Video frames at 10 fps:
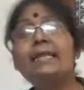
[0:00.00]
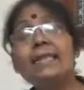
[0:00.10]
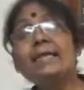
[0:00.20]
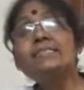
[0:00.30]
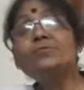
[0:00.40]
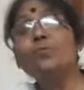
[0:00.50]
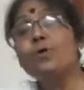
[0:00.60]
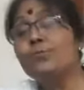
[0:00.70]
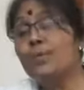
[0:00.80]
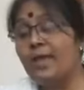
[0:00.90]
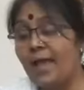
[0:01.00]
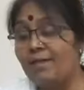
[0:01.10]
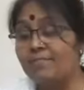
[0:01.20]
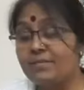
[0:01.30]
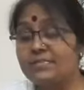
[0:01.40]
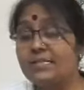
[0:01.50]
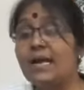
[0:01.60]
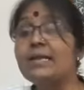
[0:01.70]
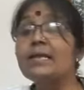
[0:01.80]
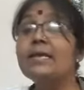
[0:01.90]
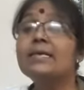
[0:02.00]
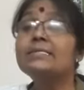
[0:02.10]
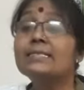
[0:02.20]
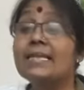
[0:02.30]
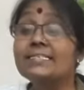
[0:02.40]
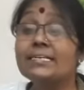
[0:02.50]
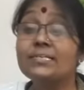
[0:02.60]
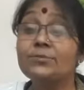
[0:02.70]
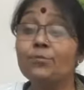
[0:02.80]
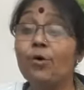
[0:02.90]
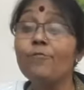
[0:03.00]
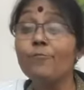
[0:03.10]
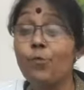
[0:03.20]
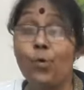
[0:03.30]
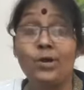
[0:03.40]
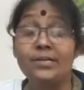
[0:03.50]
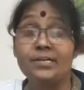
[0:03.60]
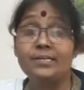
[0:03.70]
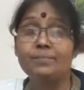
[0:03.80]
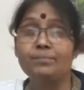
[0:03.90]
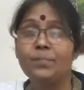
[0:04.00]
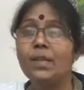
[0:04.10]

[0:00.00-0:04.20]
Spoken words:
Next, what we have is adjective of quantity.